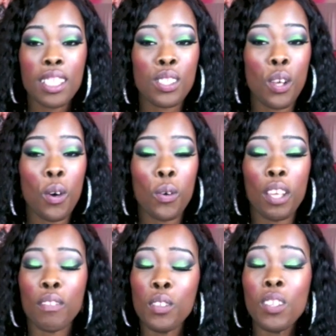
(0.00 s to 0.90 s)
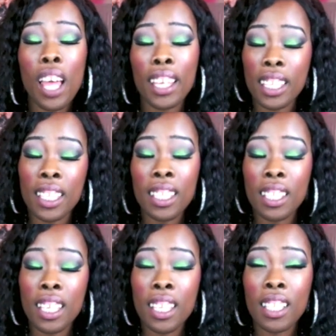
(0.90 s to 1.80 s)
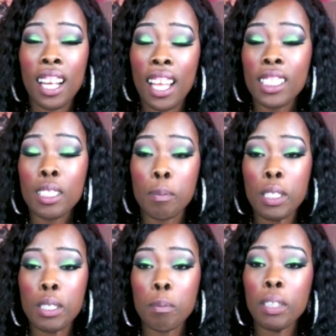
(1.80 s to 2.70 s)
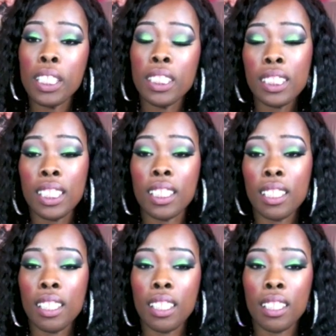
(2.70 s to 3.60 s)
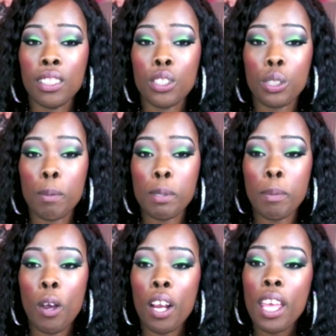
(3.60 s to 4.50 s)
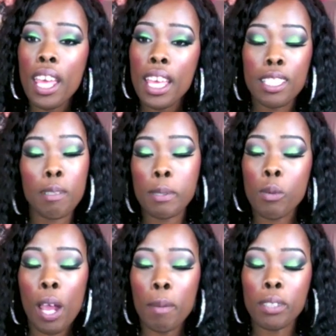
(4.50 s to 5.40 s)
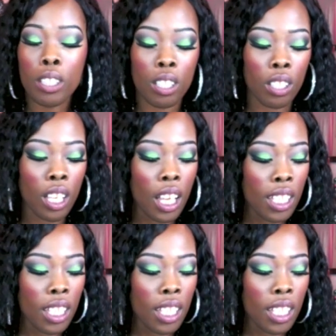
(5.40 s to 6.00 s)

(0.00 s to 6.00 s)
So if you like anything that I just mentioned, please click the link in the description bar and subscribe to her.